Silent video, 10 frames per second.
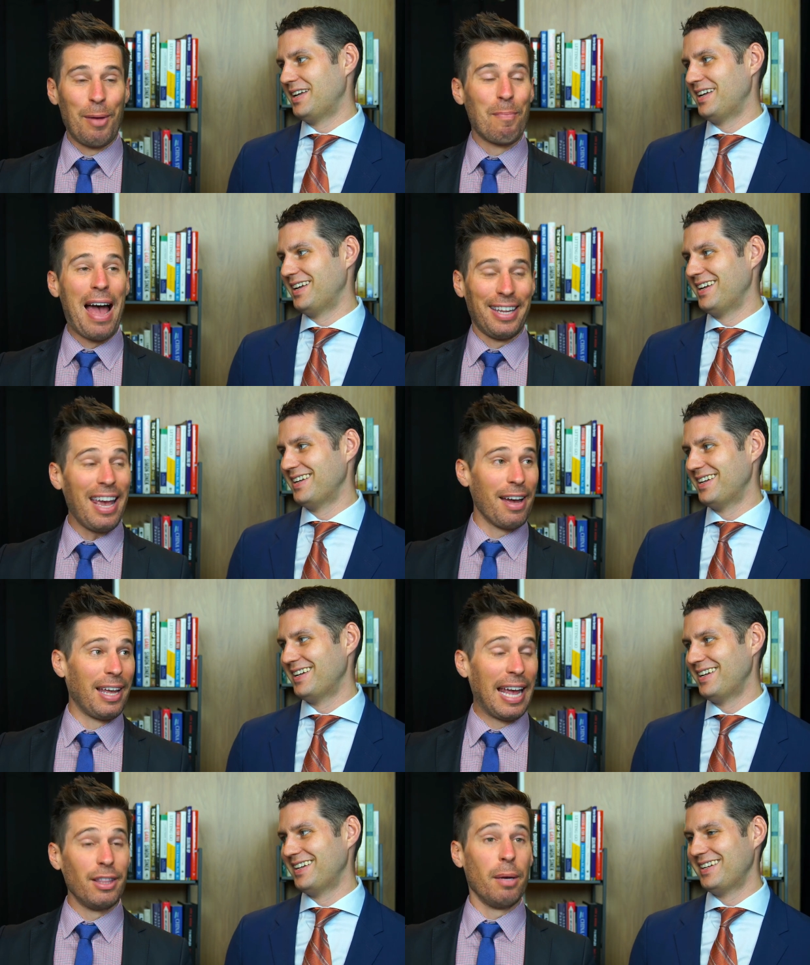Speaker 1: the amount, yeah,
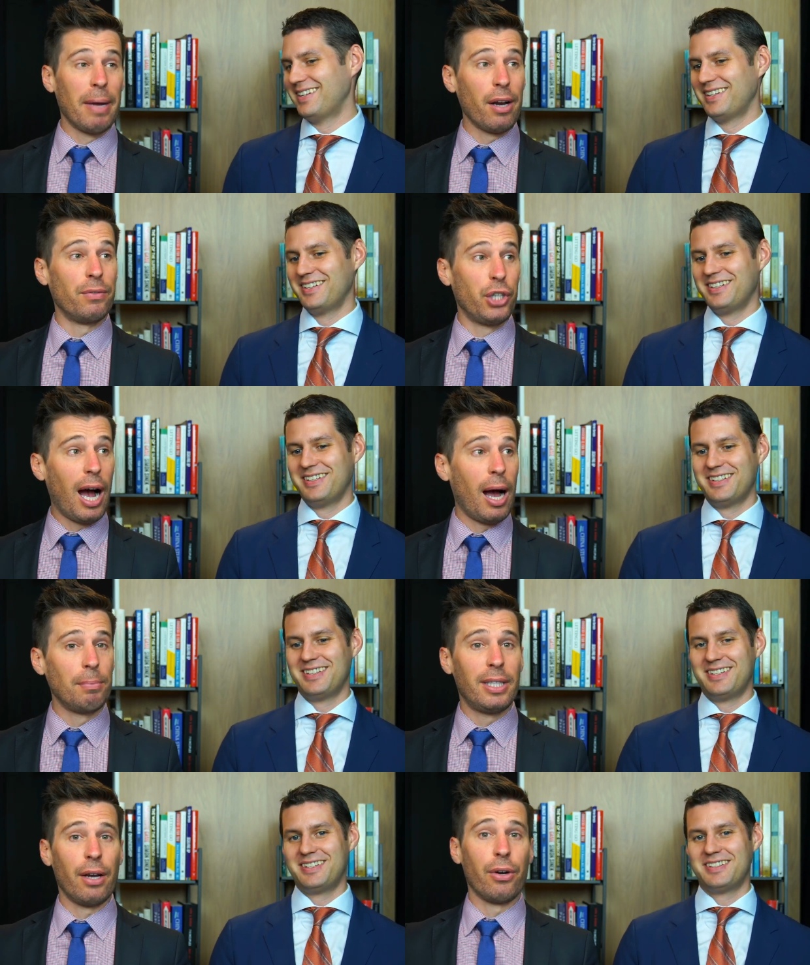and the amount of
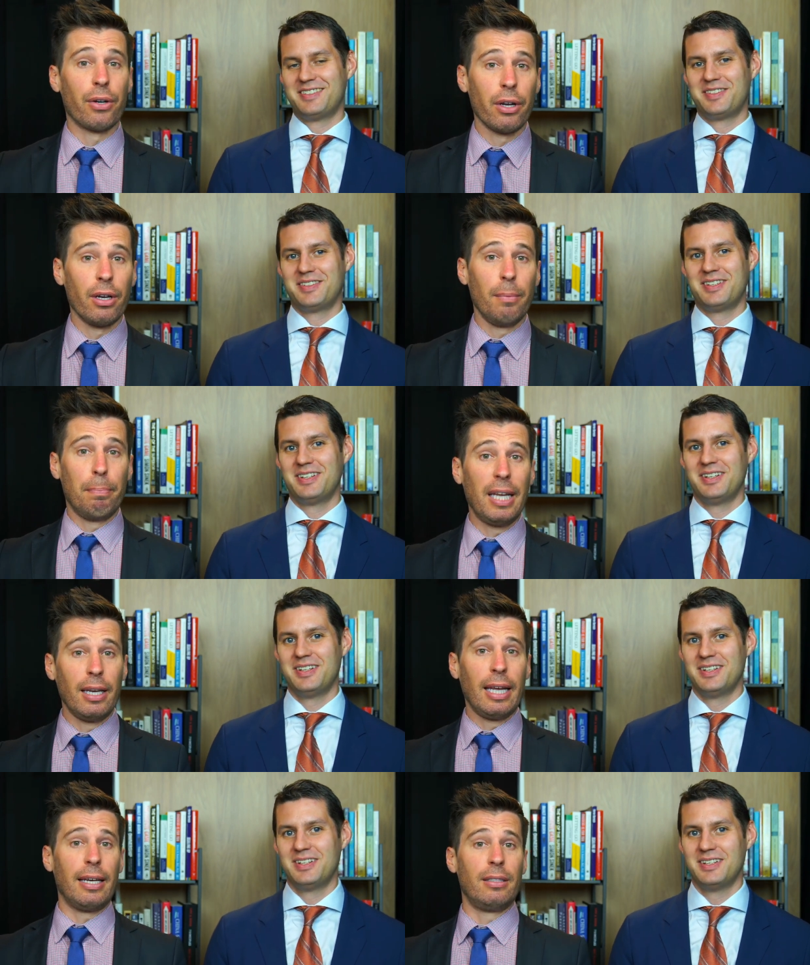jobs that are going to be
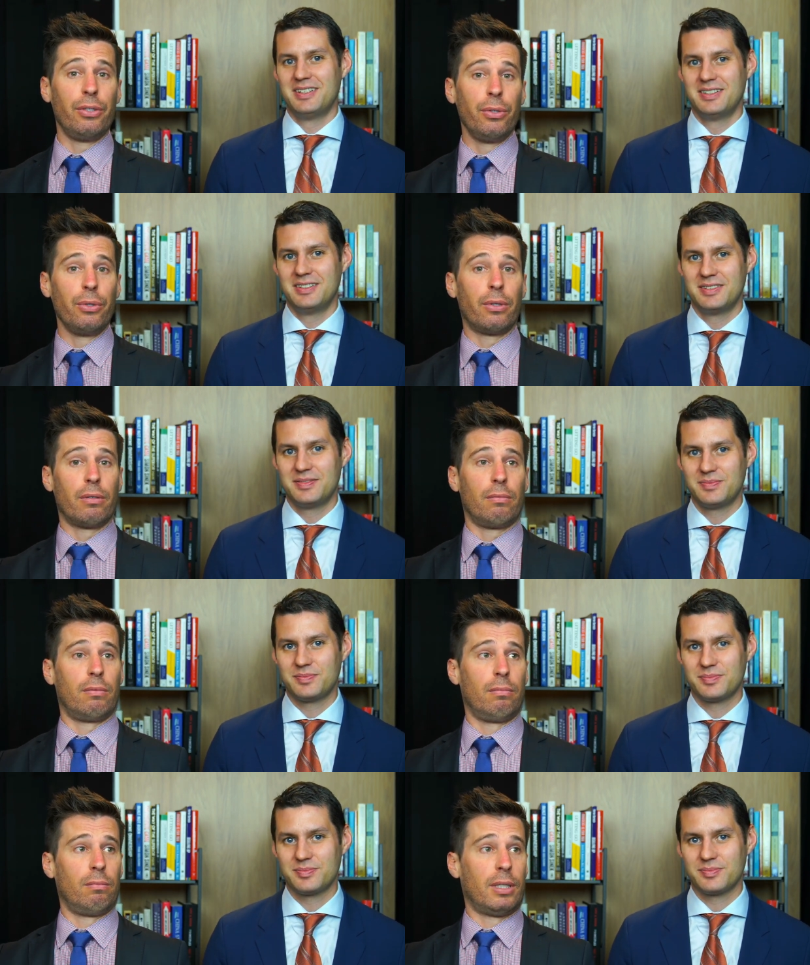needed to
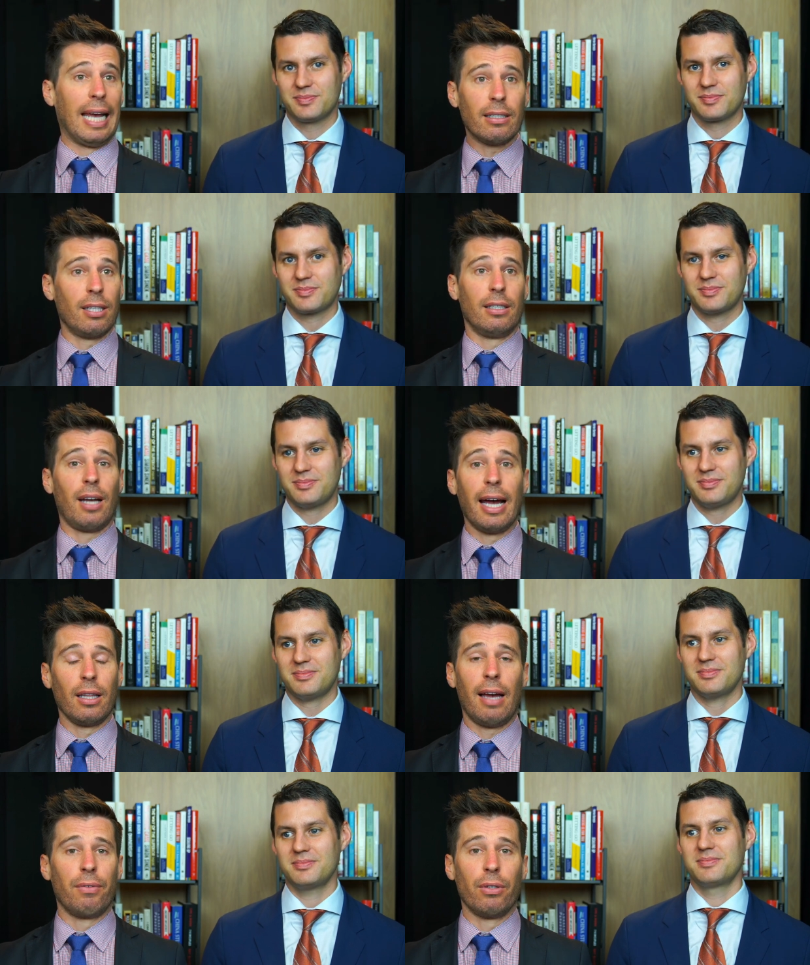get to this high
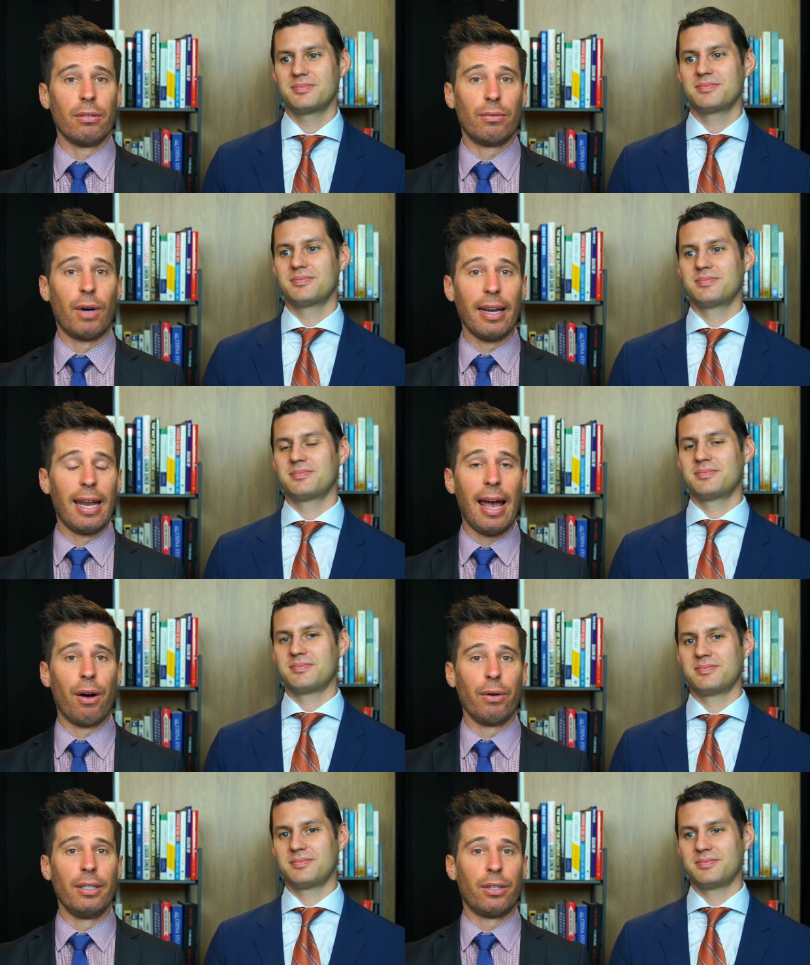level right
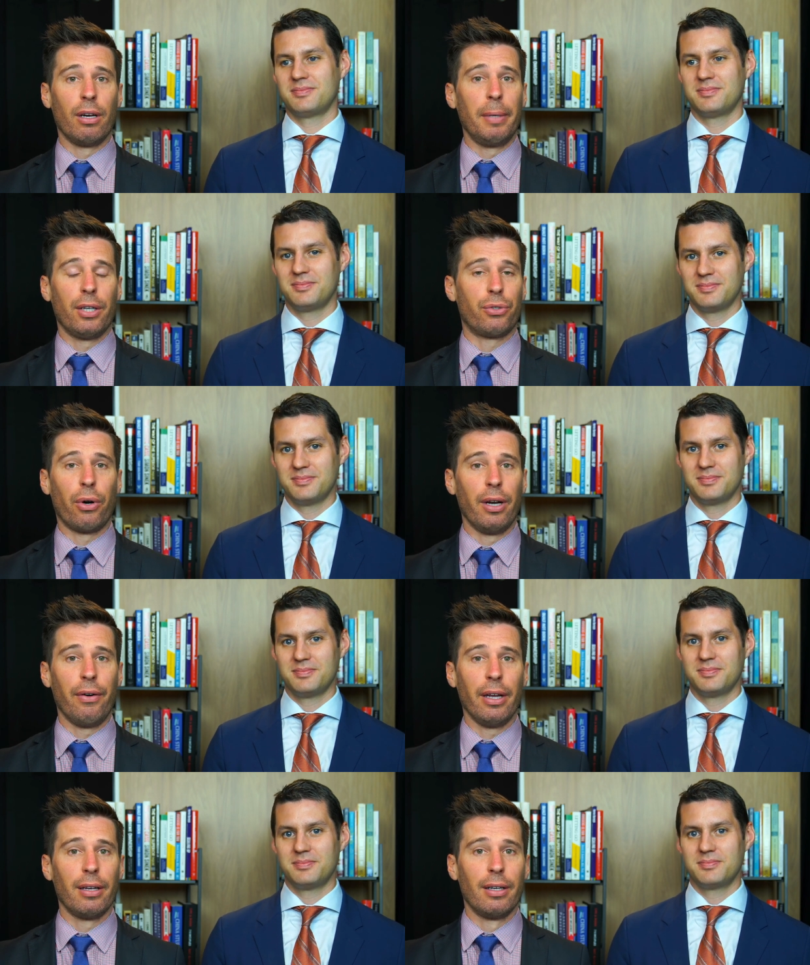now is going to be
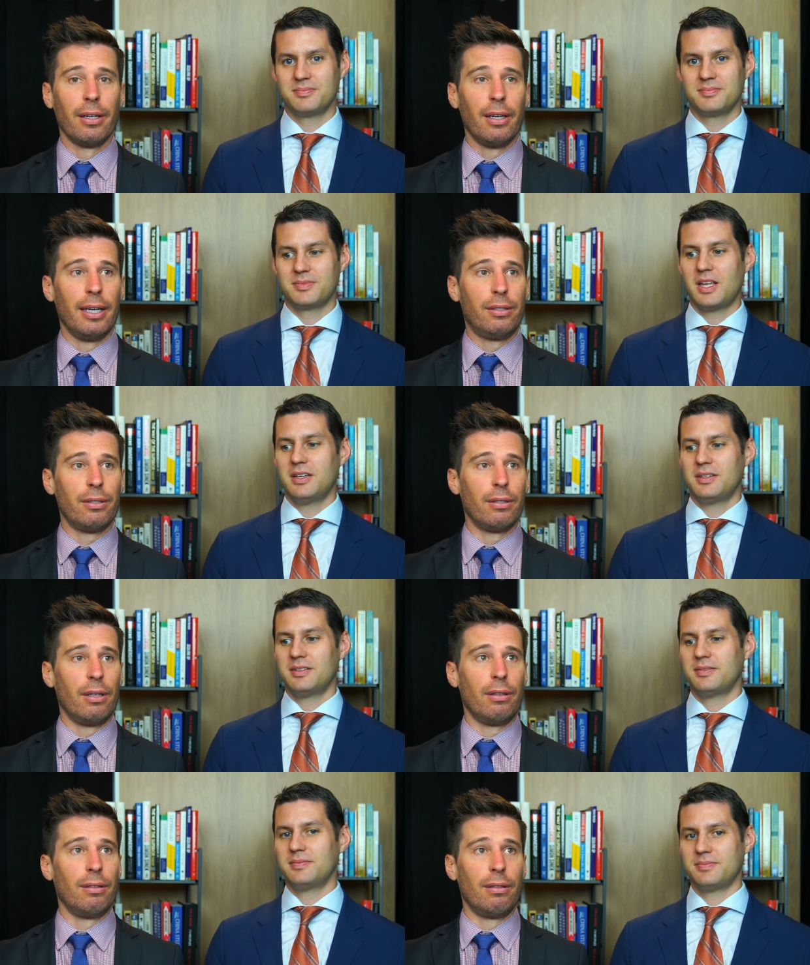extraordinary. It's
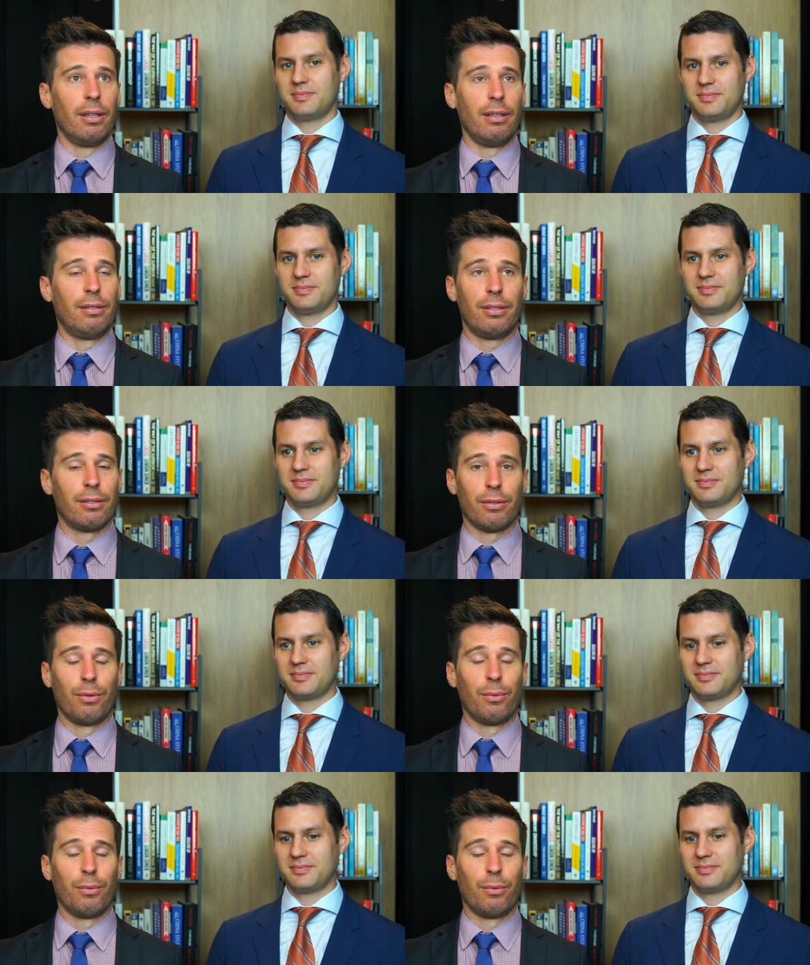the, it's